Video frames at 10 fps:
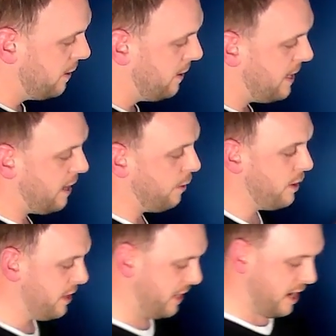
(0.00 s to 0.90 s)
Now,
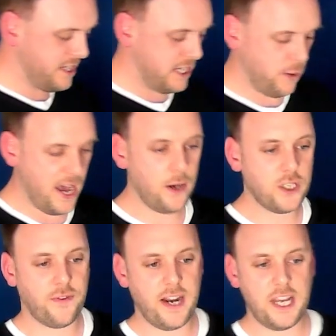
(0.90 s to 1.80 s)
the ideal house
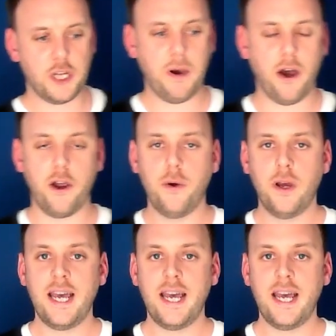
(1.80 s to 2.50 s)
for an HMO